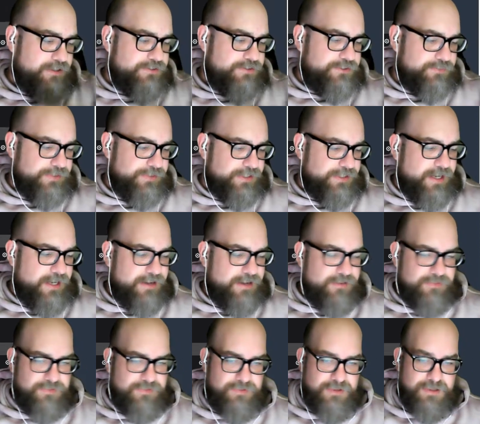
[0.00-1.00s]
doing the
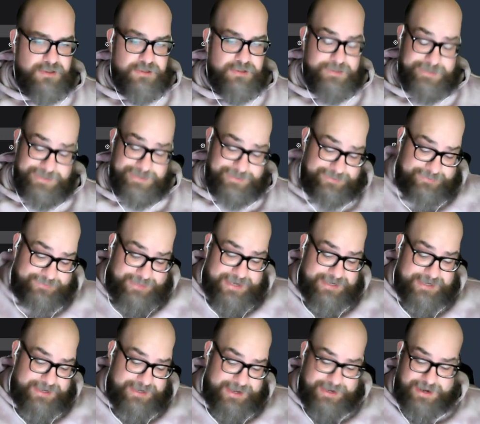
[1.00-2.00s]
nails. It's
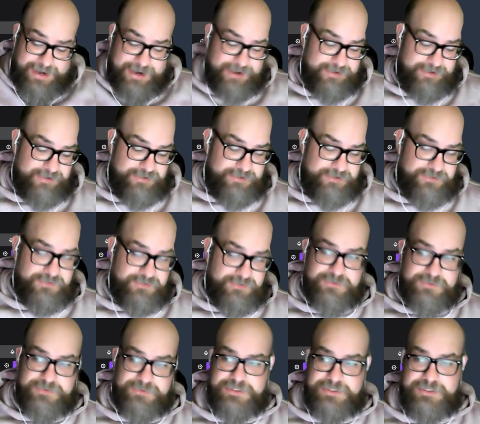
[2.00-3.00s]
late night. I got nothing to
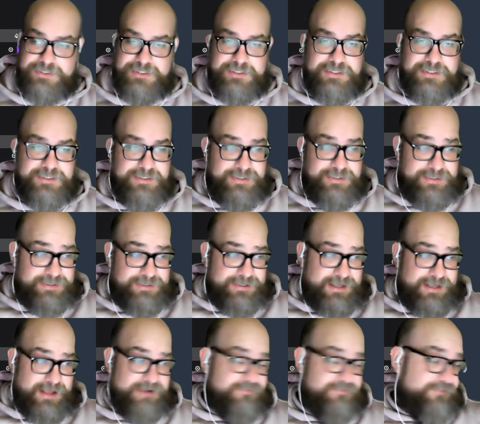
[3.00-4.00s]
do.
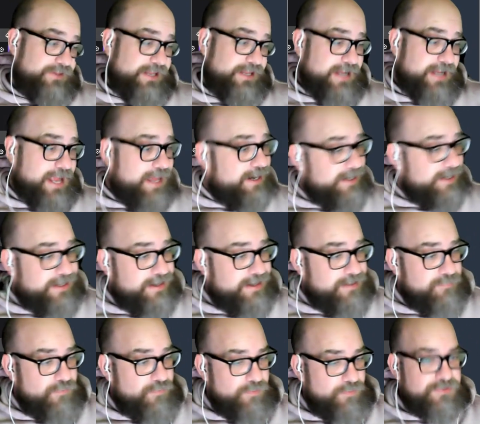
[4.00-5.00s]
I didn't feel like editing
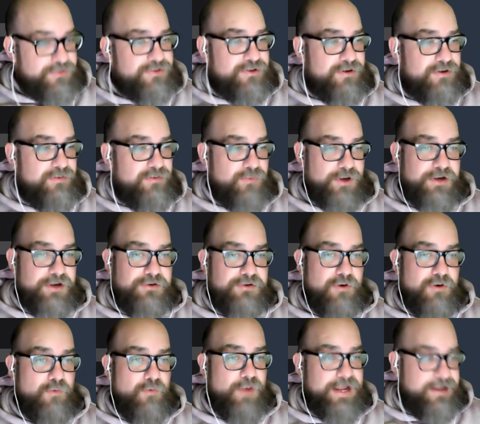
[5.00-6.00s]
anymore, so we're going to do
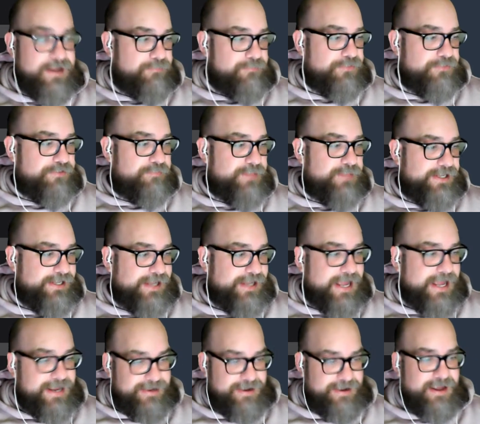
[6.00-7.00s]
a wake up with me
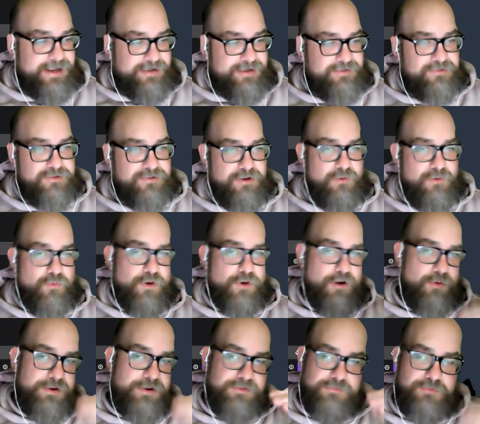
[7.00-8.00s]
at night. So we're
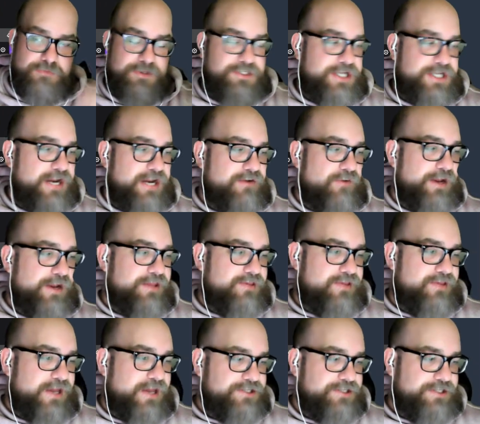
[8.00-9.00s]
going through the check raise
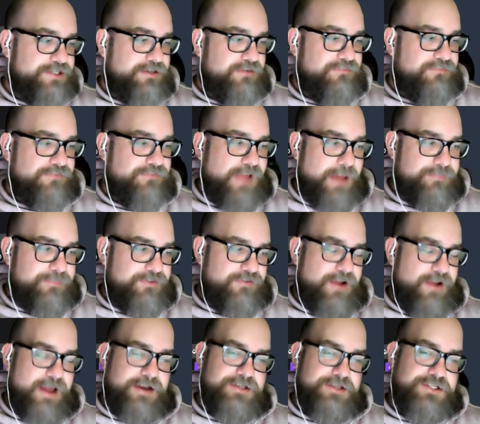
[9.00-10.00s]
section of flop
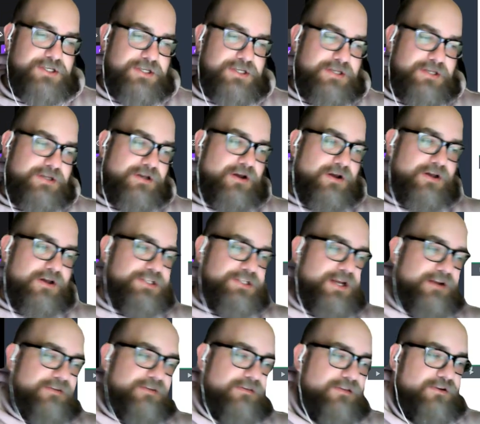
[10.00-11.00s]
strategy on
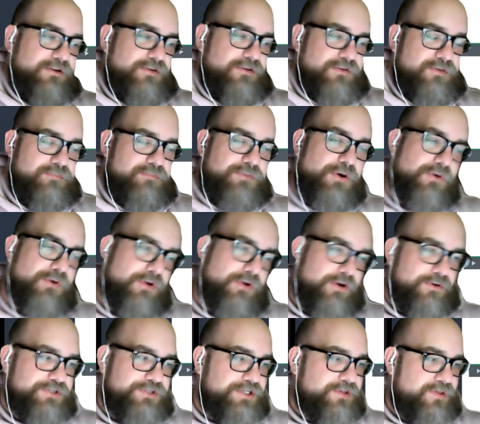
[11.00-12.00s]
Jonathan Little's poker
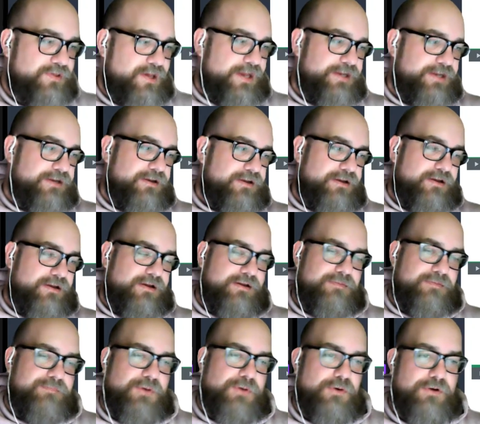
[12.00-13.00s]
coaching site,
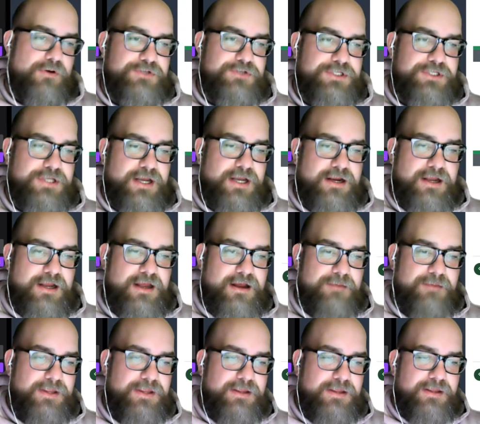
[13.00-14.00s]

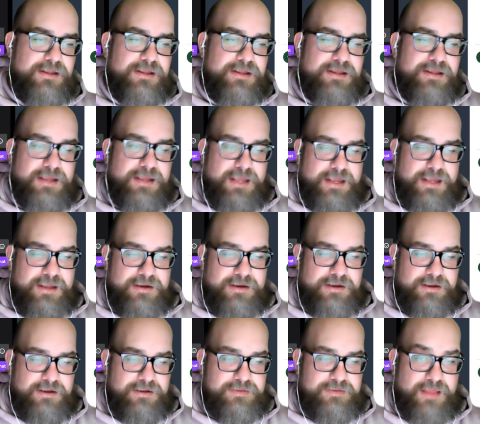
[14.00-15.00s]
pokercoaching.com. And
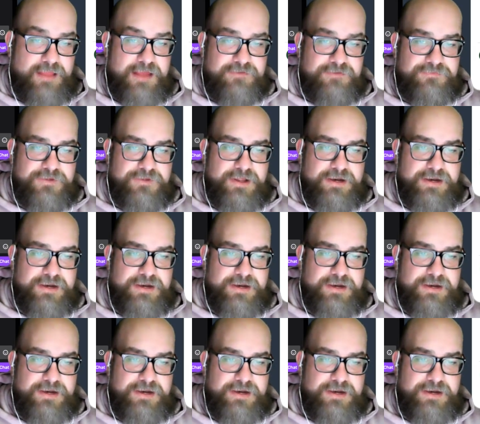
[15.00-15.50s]
it's a lot of fun, and